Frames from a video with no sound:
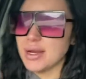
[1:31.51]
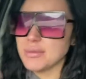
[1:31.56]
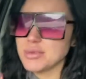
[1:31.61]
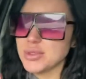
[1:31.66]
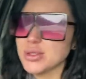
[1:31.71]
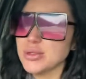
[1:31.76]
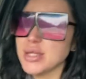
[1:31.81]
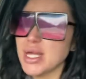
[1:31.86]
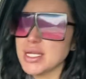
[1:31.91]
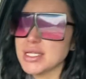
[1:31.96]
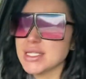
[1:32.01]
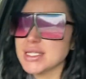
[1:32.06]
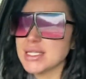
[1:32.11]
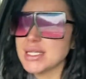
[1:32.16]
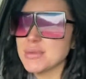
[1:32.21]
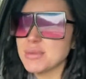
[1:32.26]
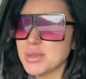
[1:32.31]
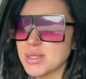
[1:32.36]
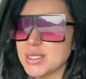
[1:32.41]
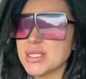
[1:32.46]
I'm two legs
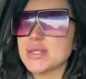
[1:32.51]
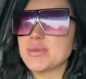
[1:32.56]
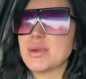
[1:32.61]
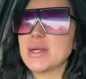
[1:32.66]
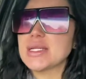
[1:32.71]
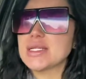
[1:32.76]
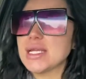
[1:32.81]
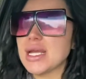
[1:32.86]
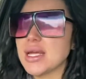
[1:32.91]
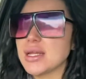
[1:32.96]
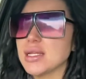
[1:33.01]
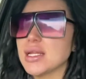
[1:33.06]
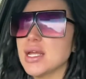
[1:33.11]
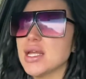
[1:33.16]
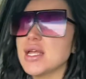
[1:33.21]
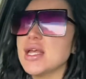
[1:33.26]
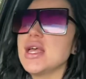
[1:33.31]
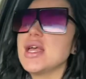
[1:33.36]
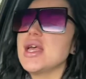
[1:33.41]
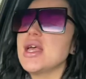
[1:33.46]
deep in the spray
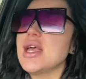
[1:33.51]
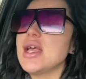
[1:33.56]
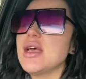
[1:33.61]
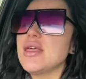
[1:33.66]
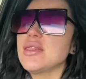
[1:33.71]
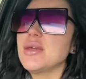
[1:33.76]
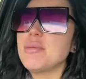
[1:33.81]
tan.